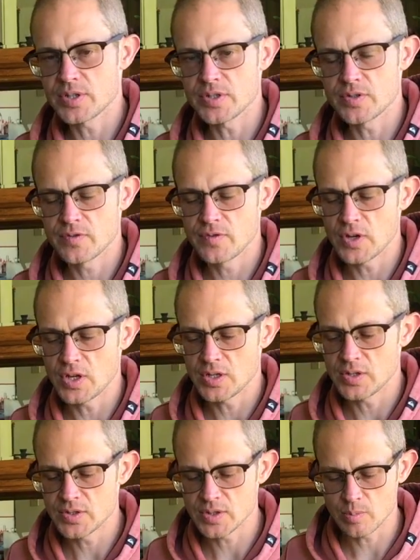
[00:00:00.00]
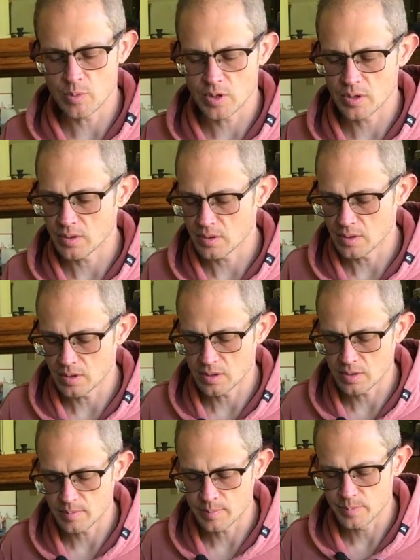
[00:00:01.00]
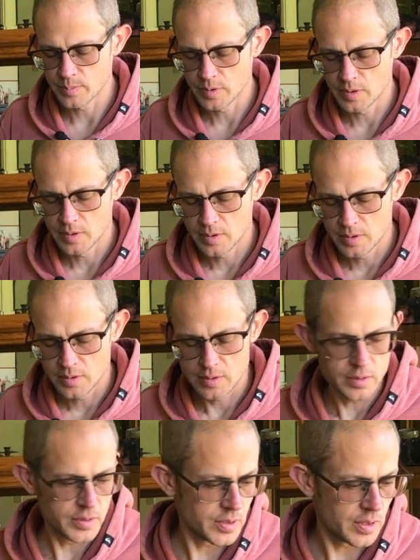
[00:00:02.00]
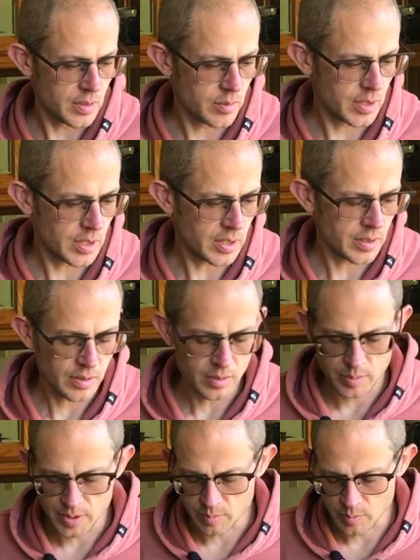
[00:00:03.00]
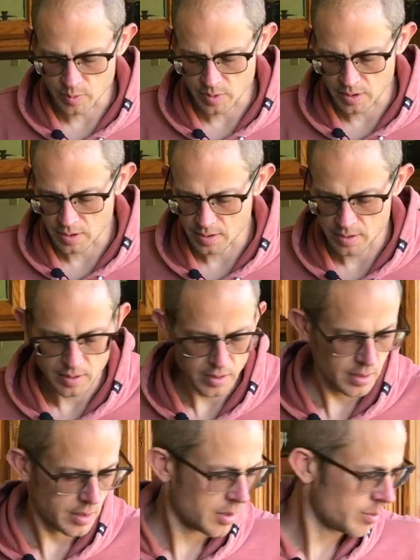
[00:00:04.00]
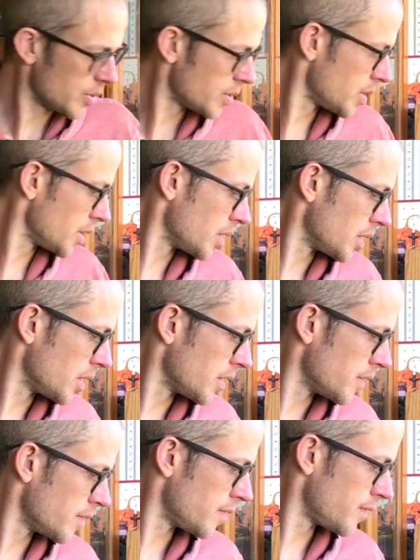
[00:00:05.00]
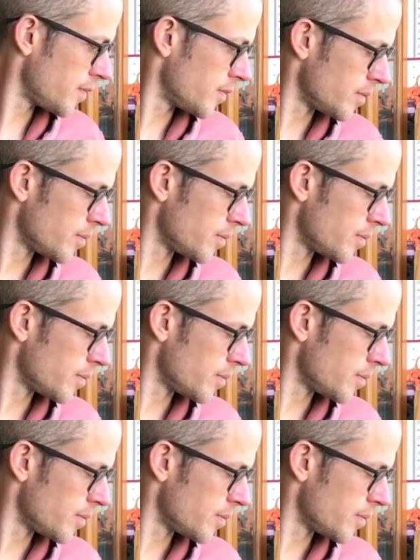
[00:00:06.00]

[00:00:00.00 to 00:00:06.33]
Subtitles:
has faded somewhat. So now we're getting a little bit more. I'm actually going to give